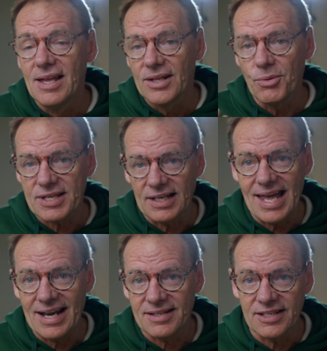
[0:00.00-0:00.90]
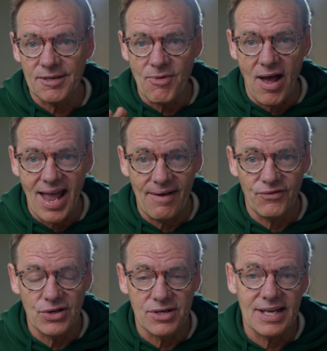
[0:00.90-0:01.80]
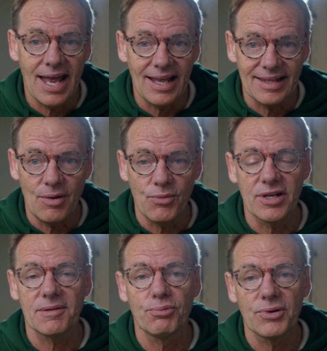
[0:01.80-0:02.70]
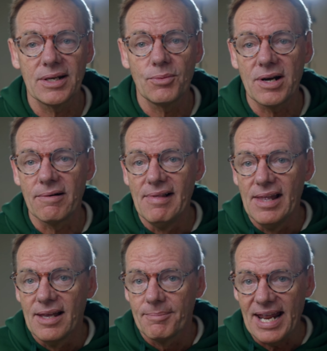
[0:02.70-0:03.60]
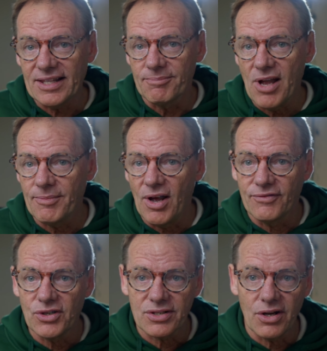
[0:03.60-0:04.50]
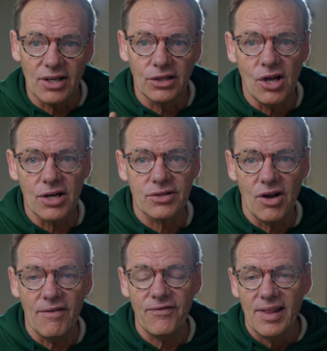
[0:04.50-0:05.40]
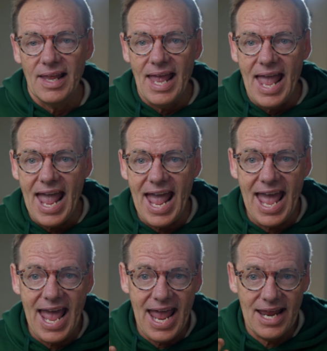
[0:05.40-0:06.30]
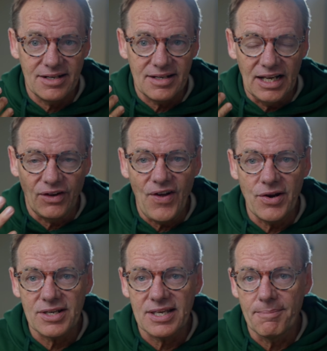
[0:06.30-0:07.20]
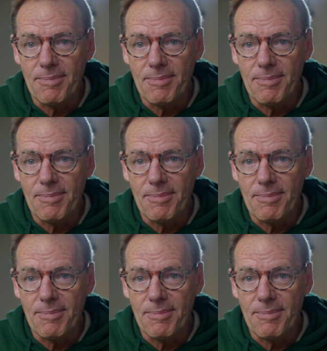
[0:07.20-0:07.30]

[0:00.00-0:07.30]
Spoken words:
There is a LiDAR system. I have used that, and that works pretty well. But at the moment, I've just got it locked off, and it's focusing.